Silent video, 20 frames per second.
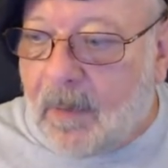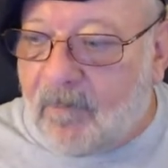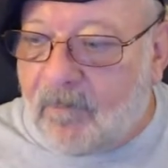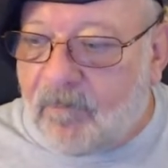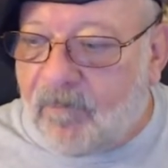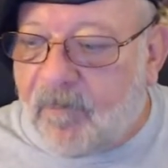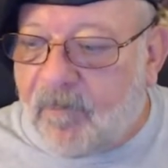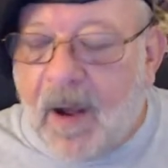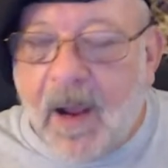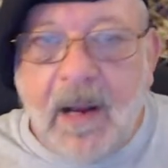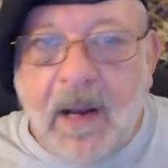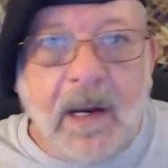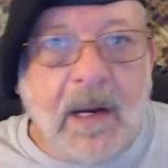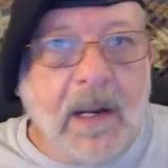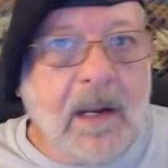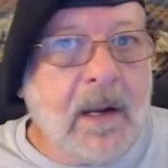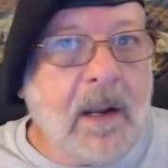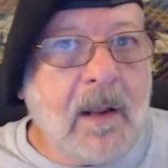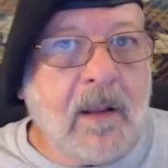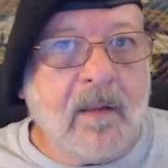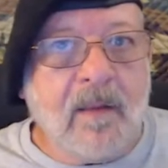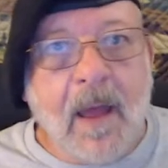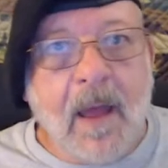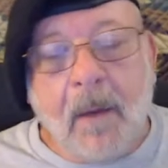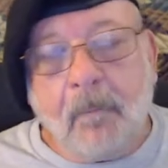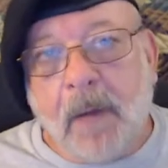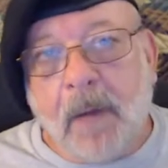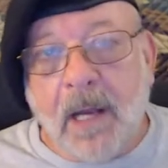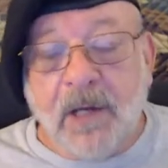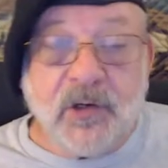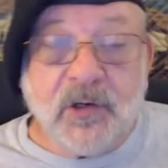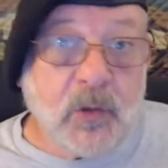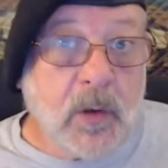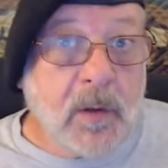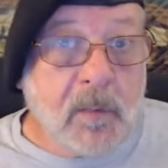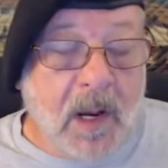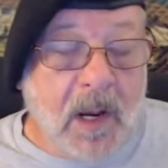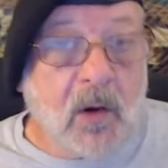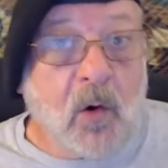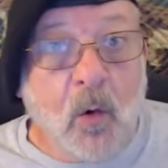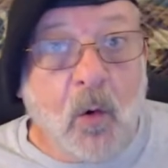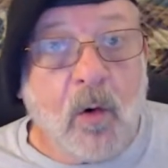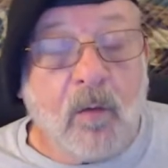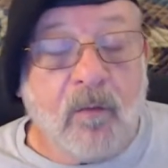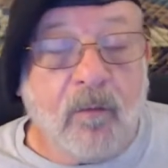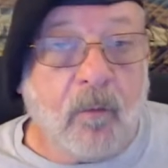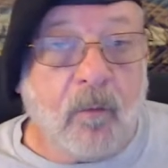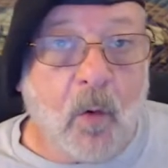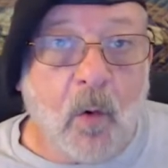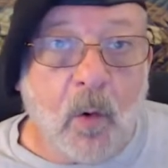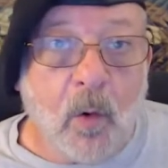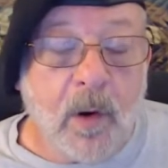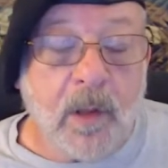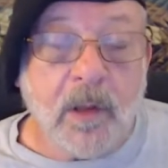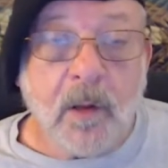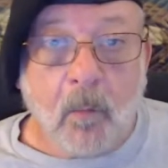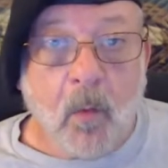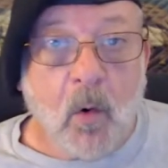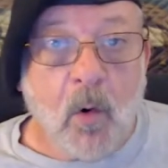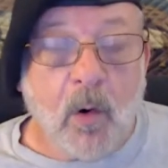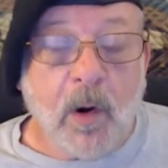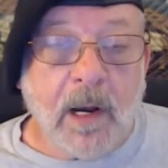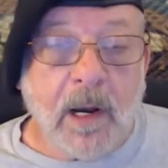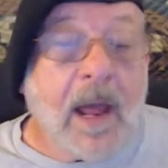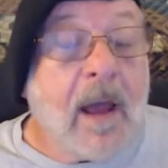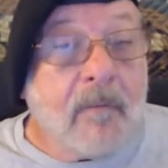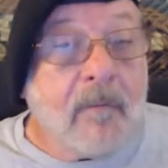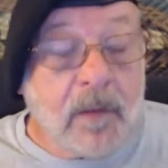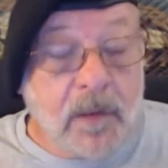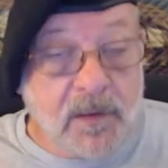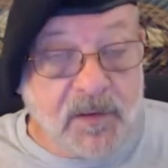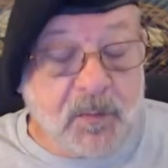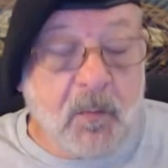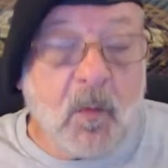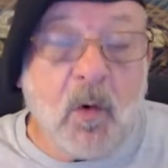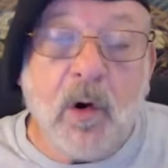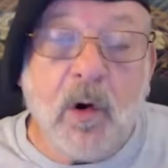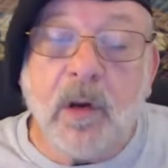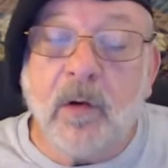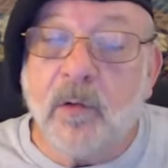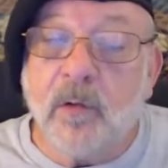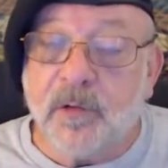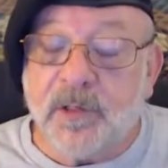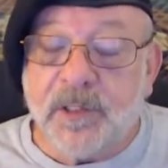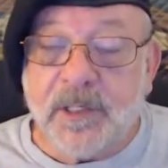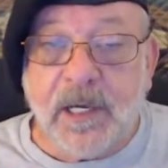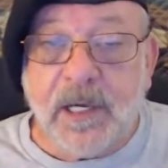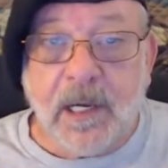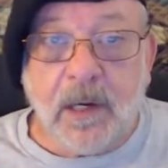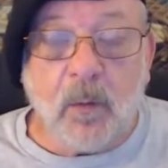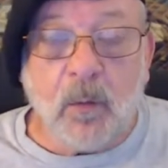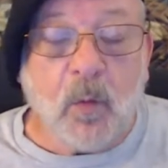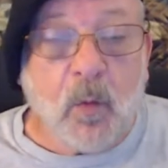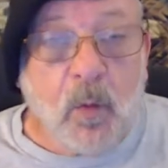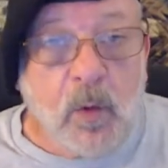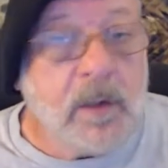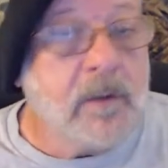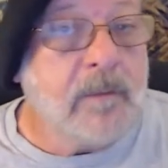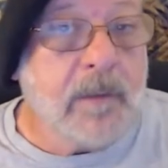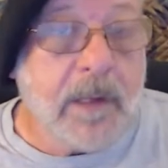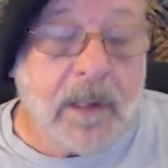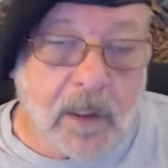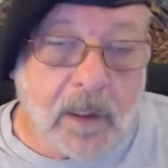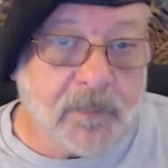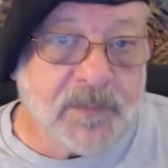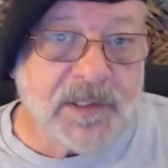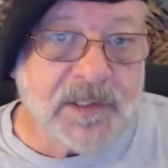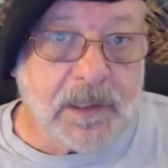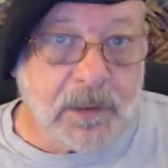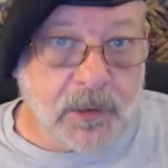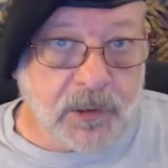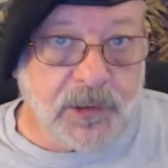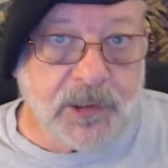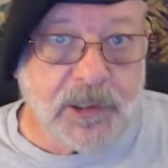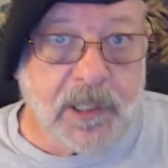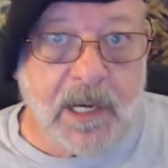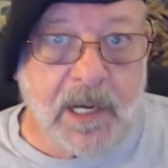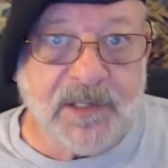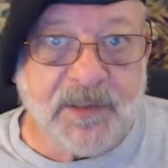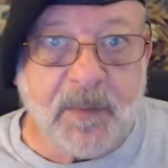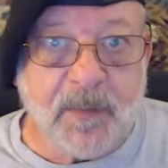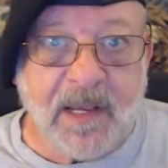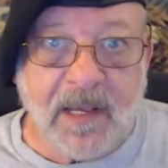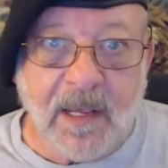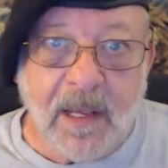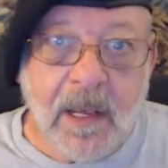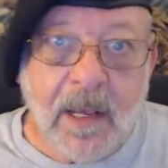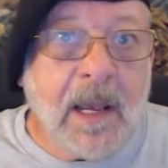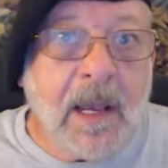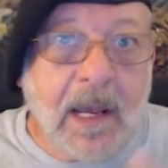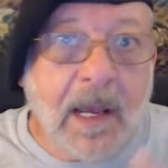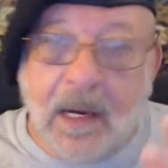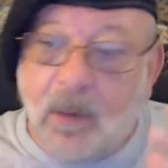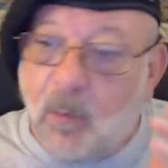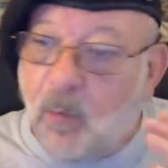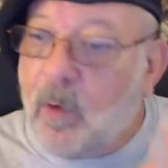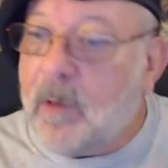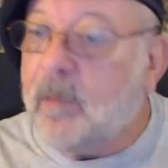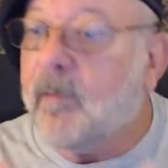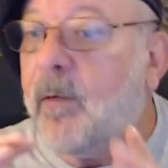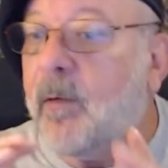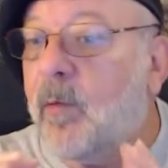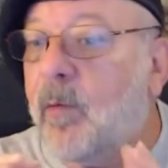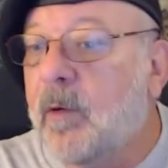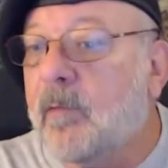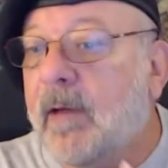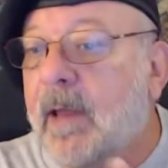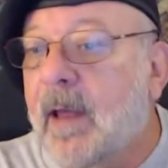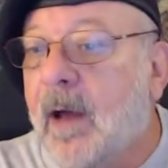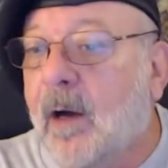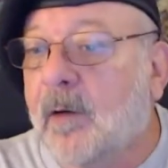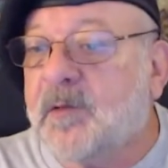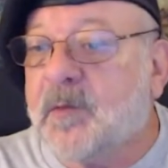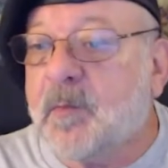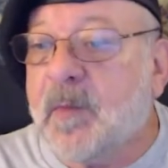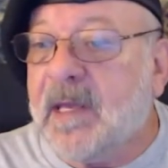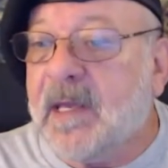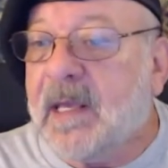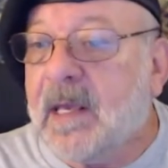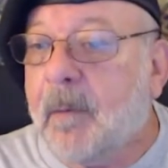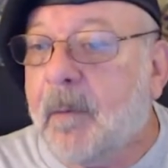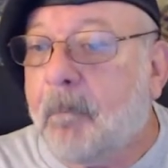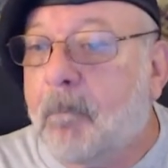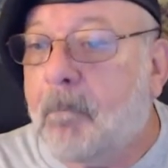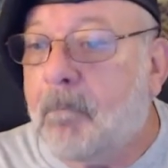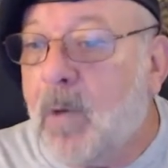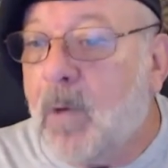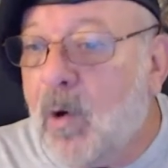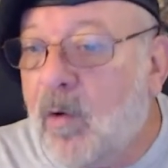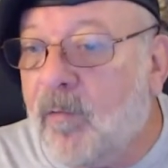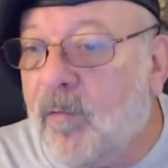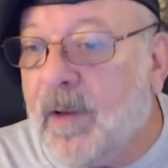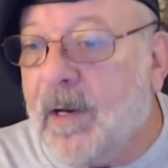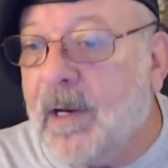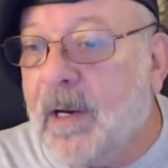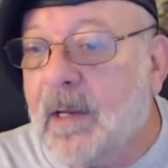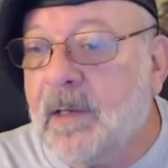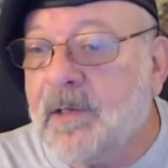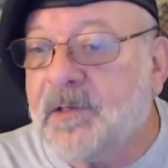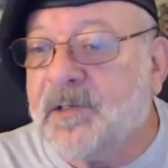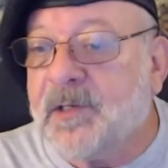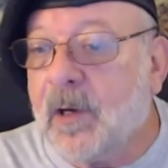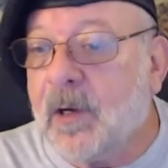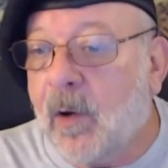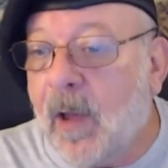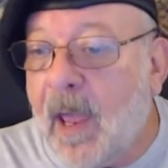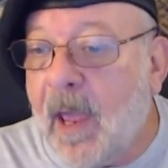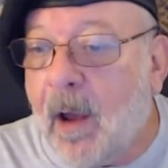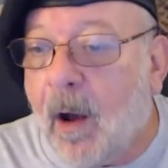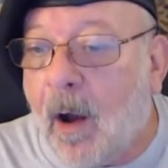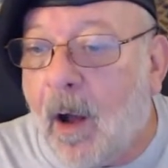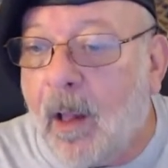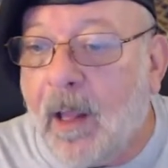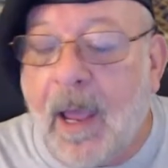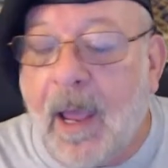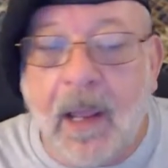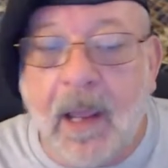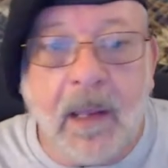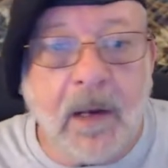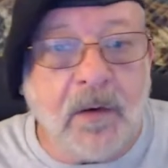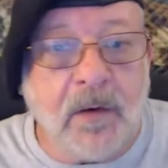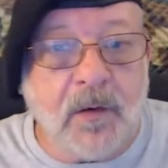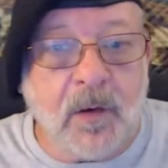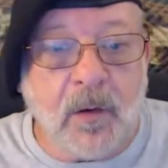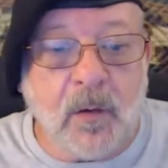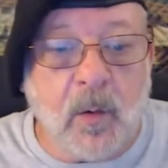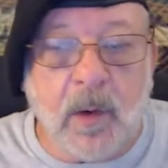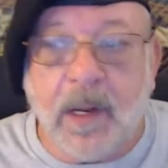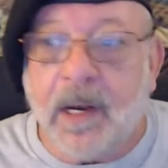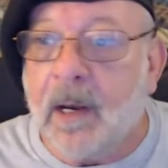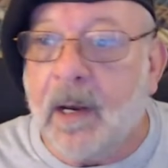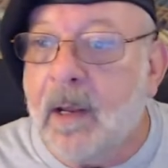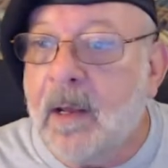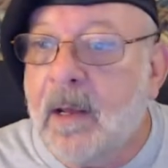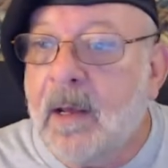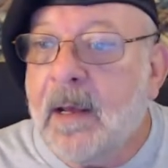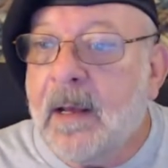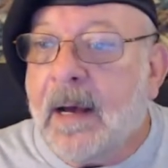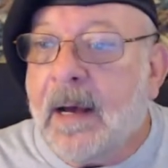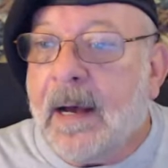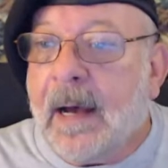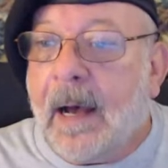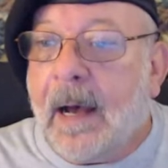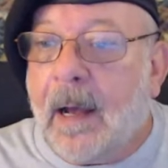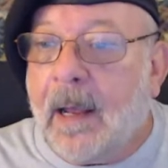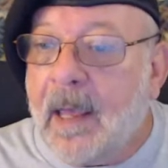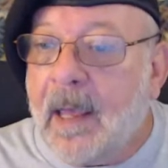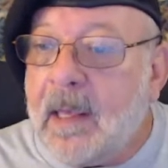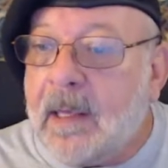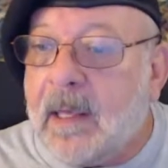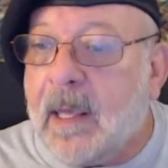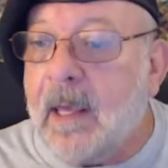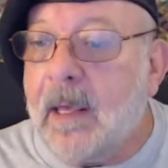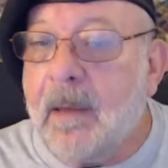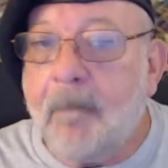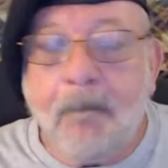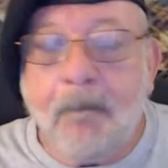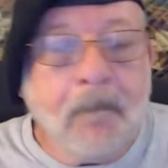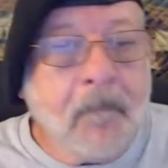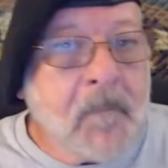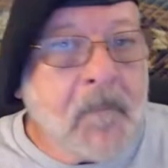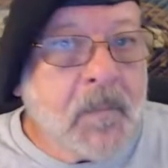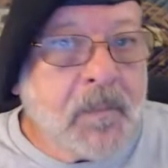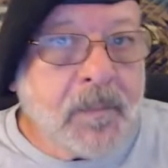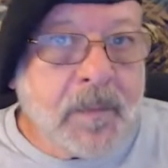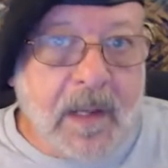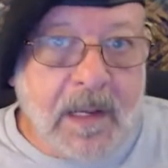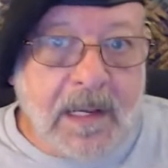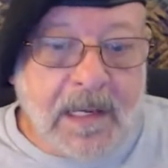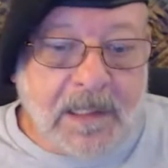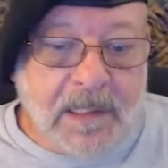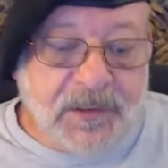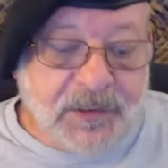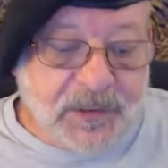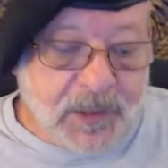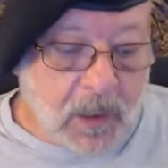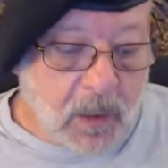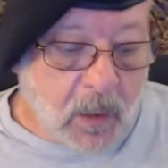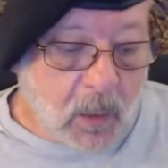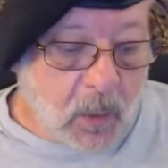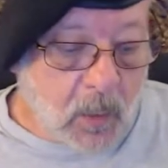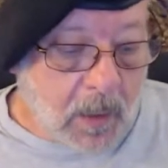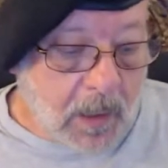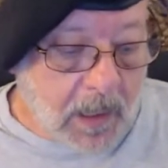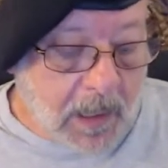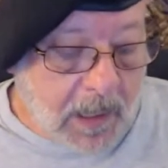finding that by doing my core four in the morning, having this morning routine really helps energize me and really, really helps me get moving. So, hey, Holly, how you doing? Hey, Kim. And so,